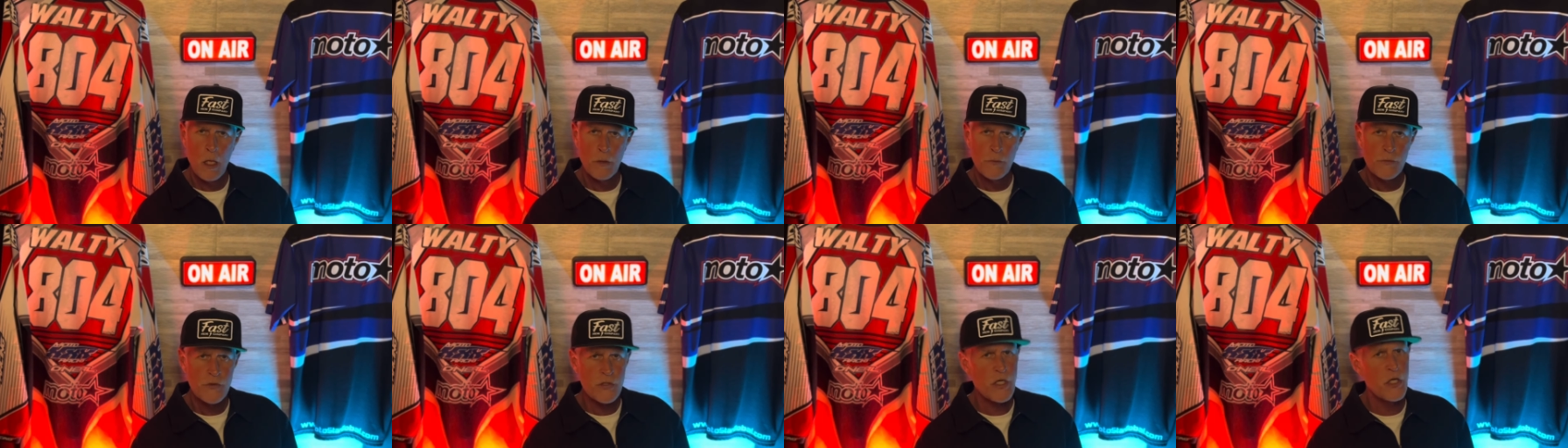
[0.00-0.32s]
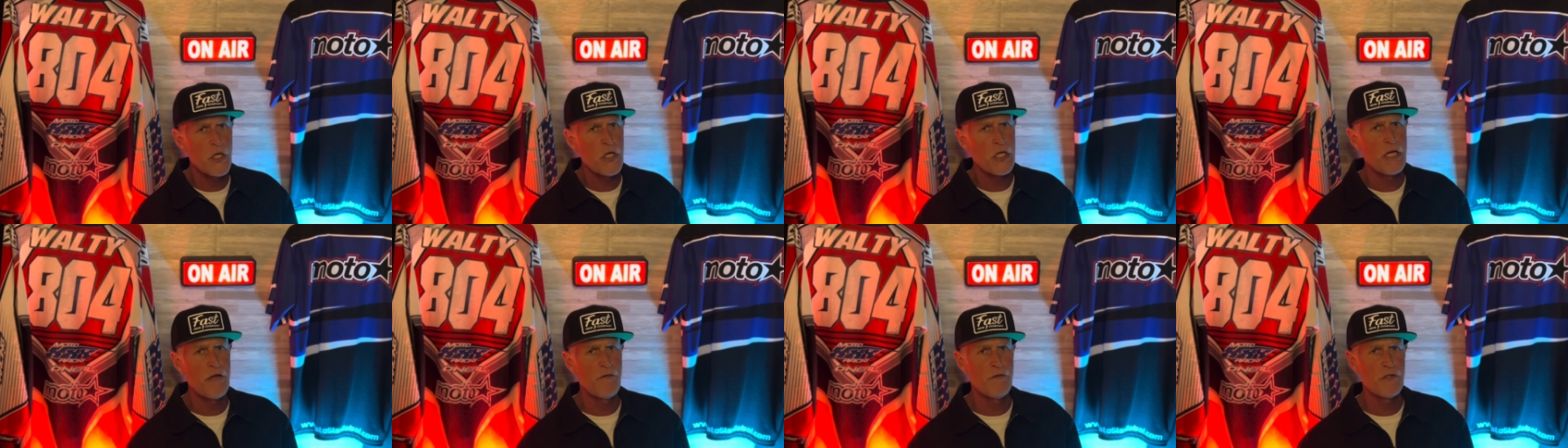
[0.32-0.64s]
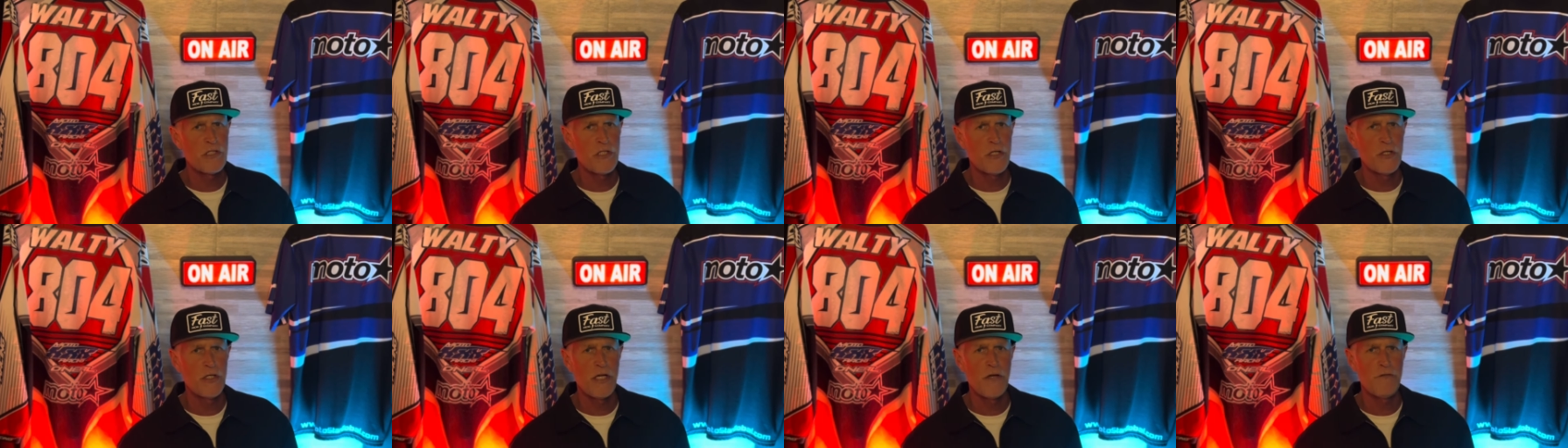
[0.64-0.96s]
Just going to give
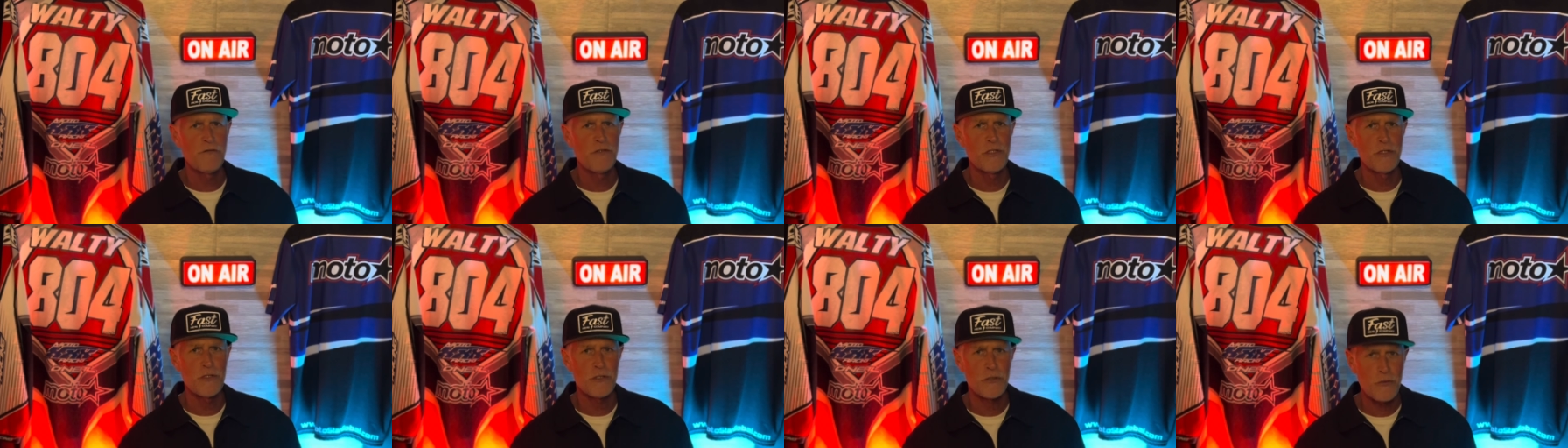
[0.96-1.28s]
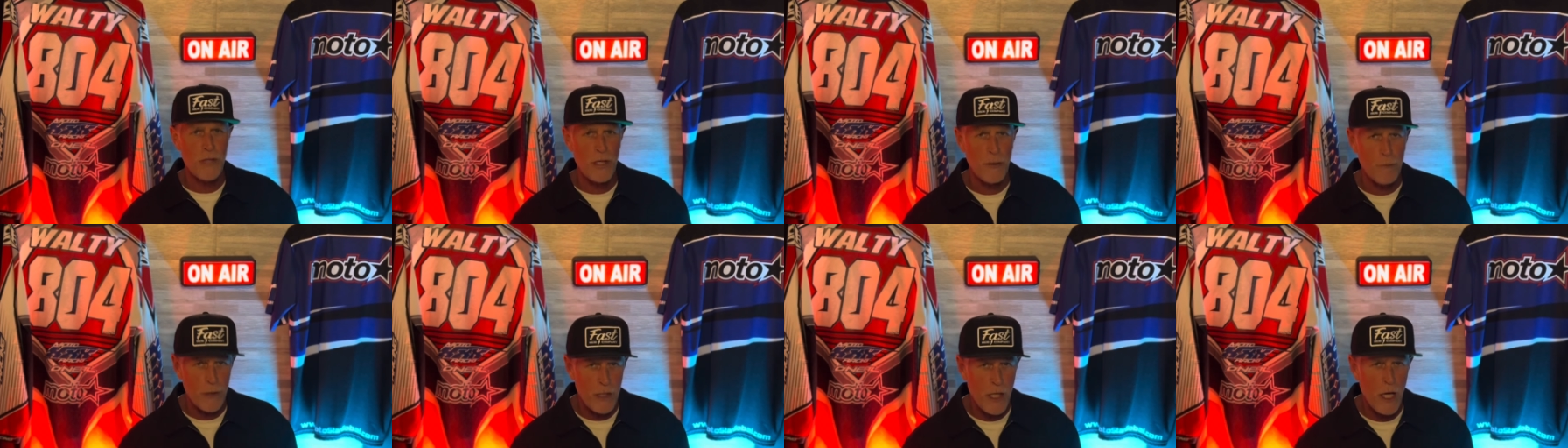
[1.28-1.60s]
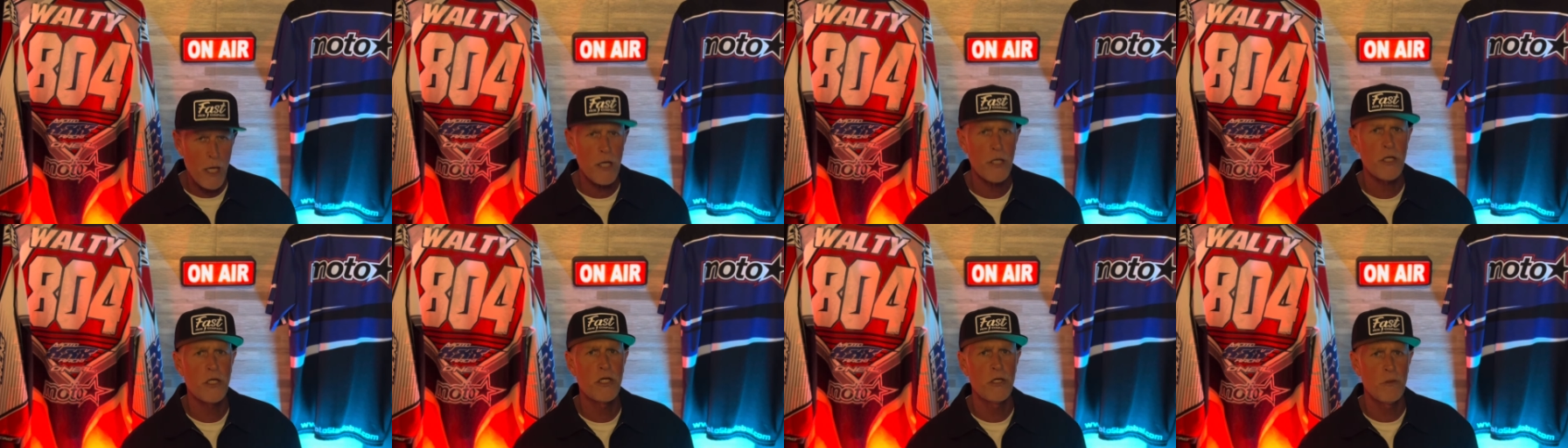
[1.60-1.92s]
it to you and give it to you straight. We
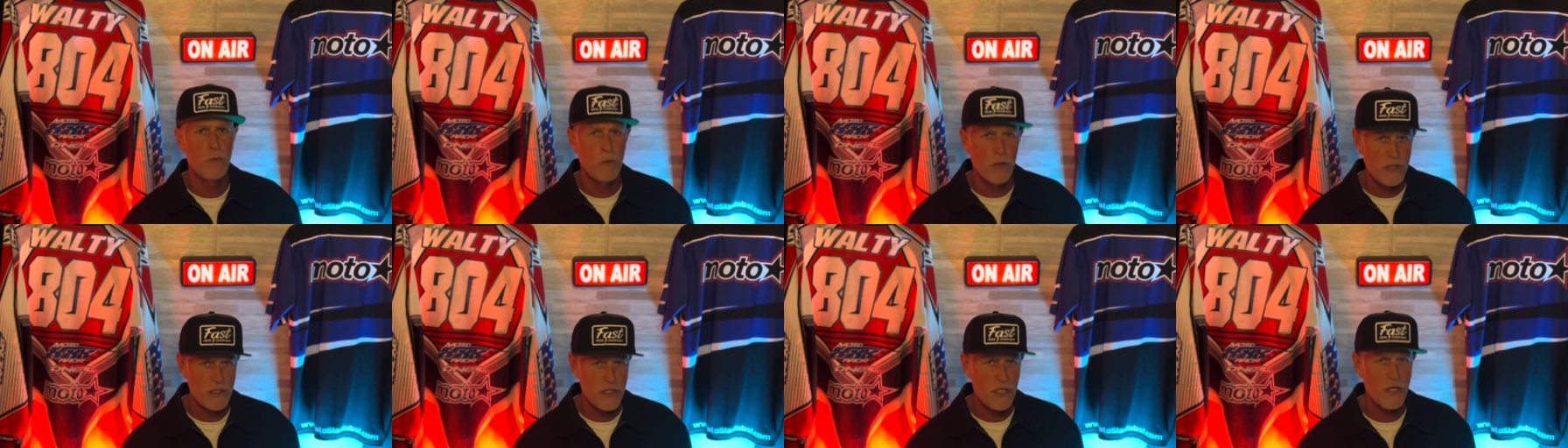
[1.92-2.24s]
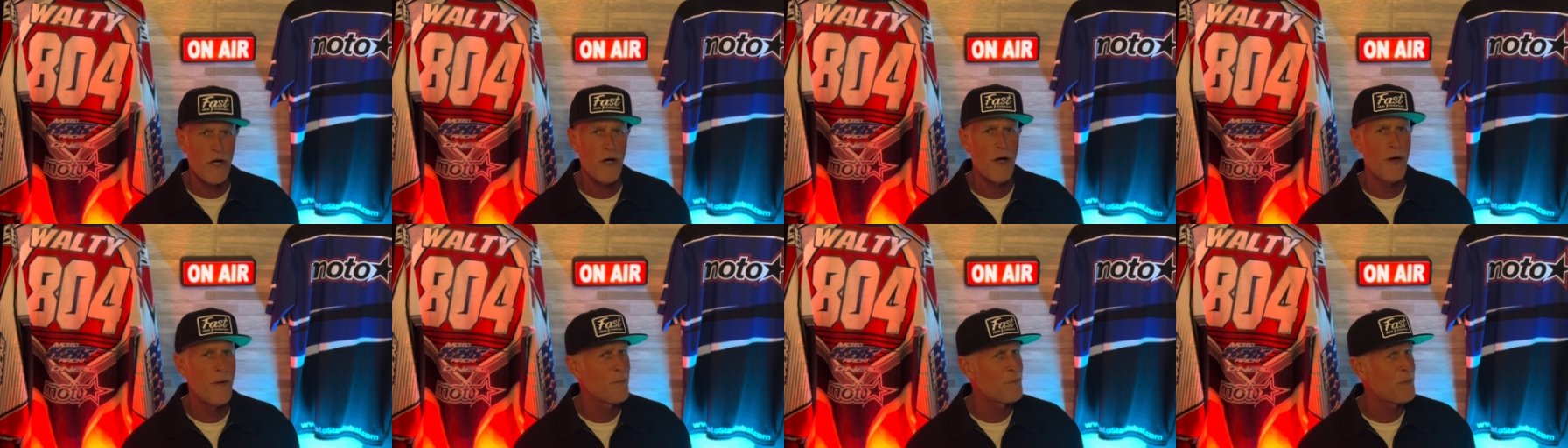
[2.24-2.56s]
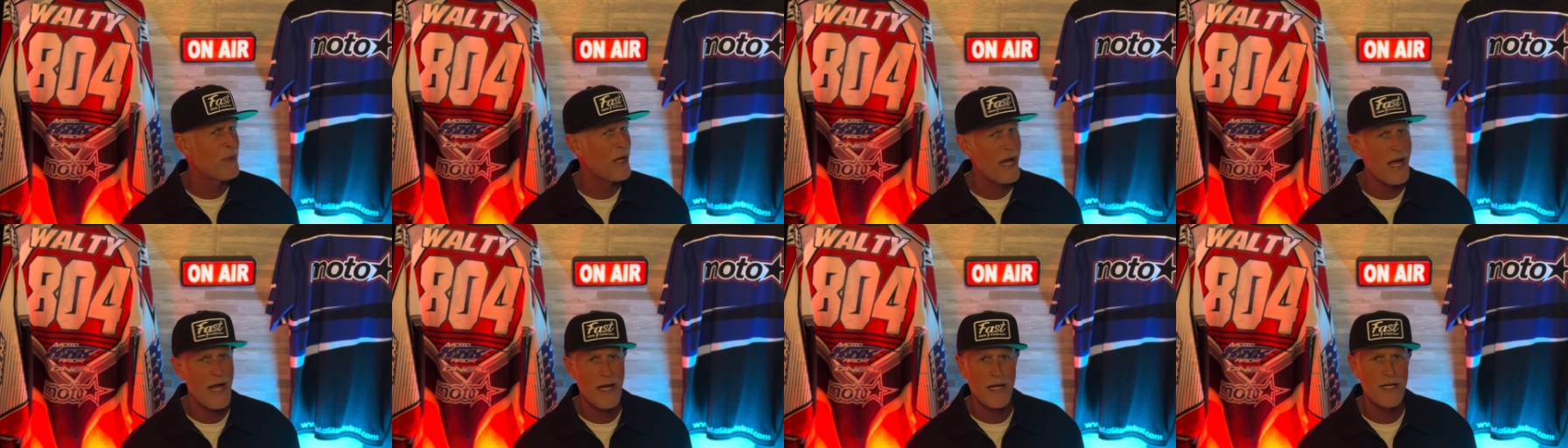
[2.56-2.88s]
got a good one to
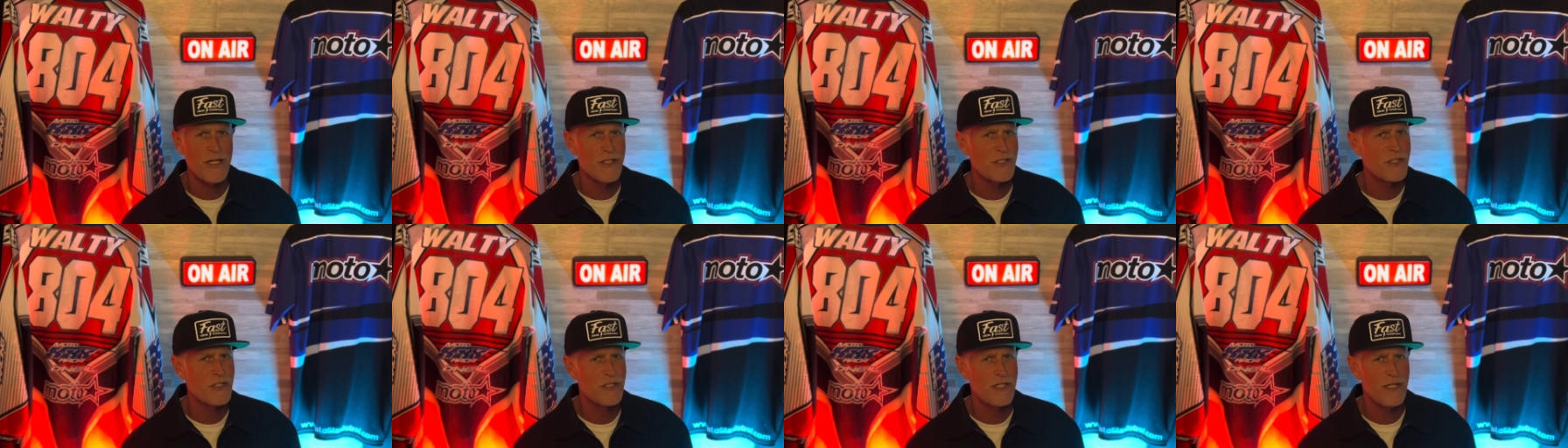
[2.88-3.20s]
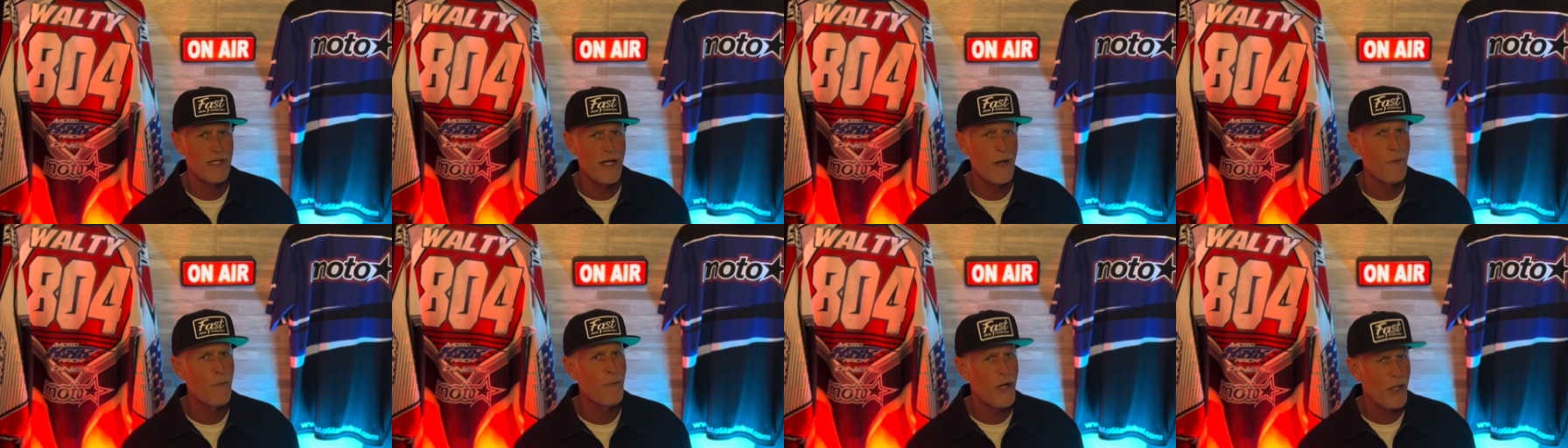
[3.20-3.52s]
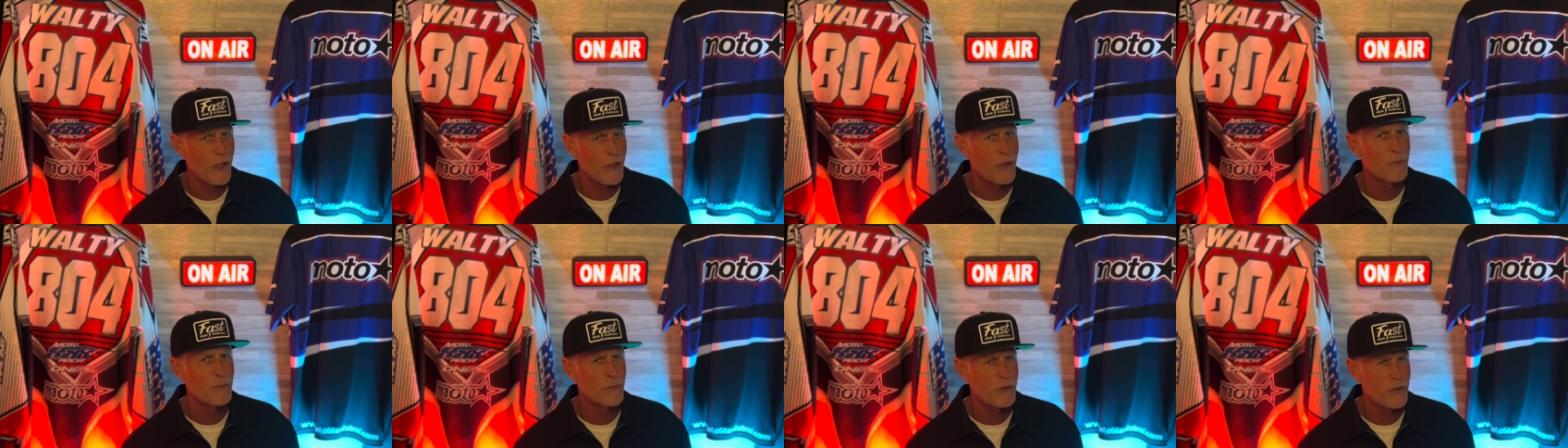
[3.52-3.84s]
unpackage today.
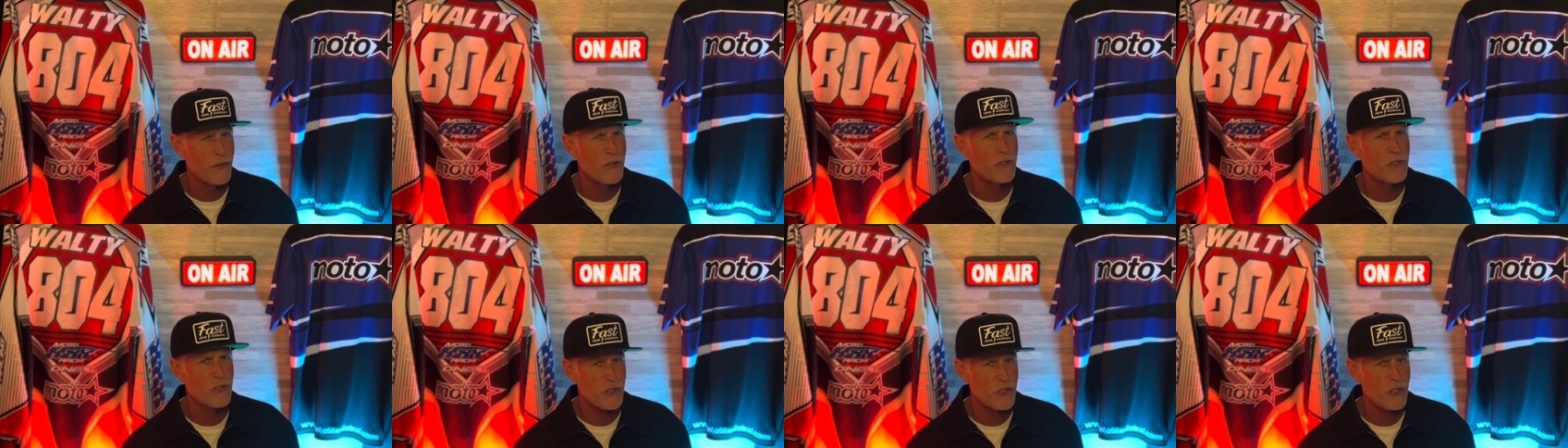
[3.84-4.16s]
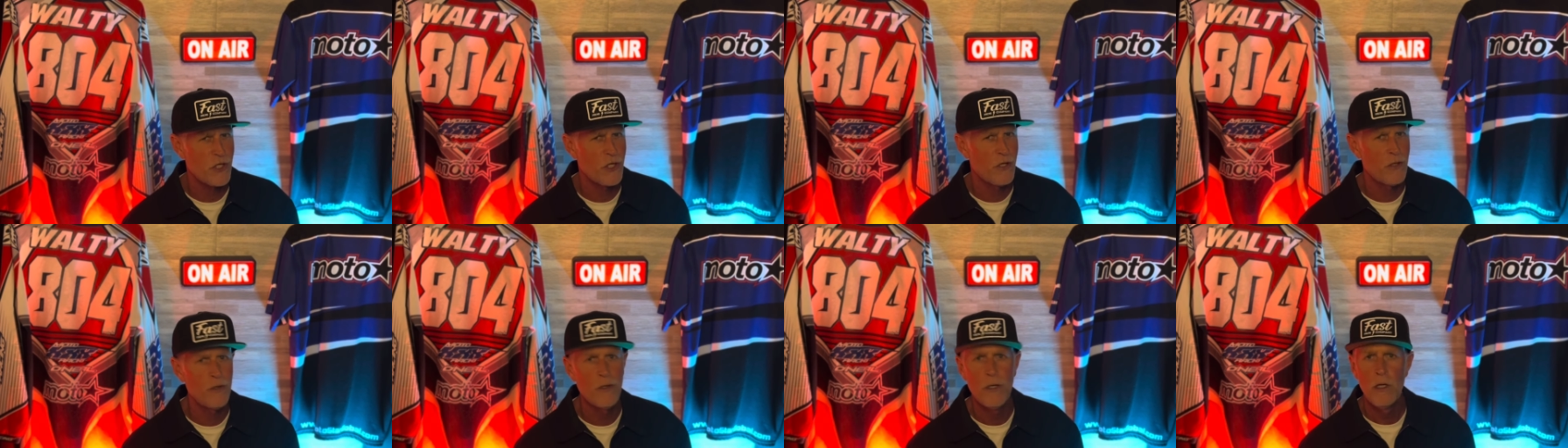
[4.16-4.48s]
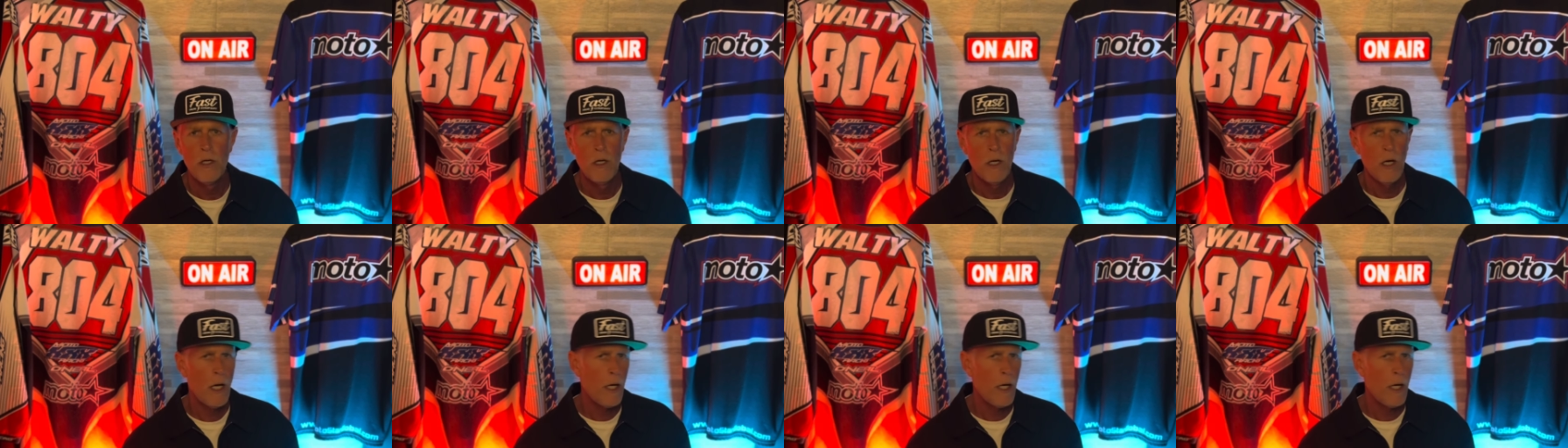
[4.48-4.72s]
Welcome to the show.